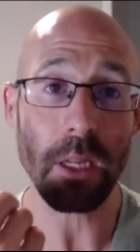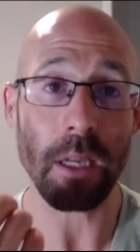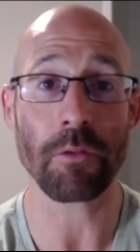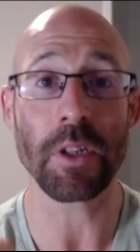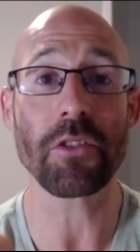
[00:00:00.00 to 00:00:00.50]

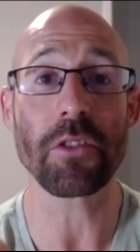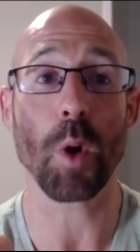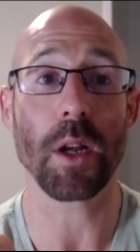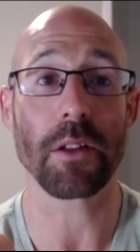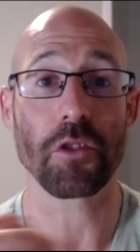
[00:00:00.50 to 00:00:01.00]
And the reason
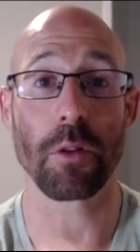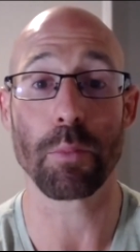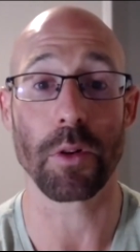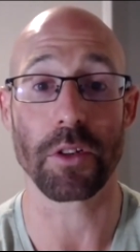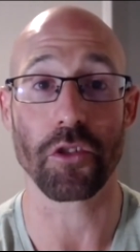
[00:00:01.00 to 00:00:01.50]
why it's so
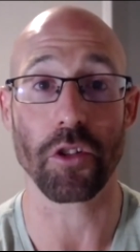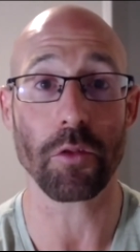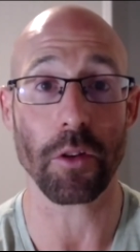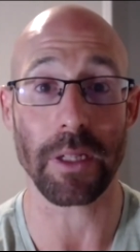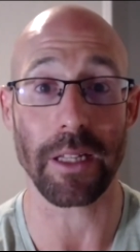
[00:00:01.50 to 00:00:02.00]
important to show
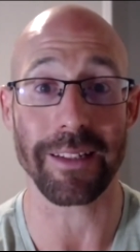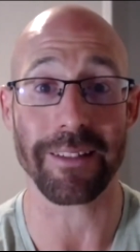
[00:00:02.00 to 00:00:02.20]
something like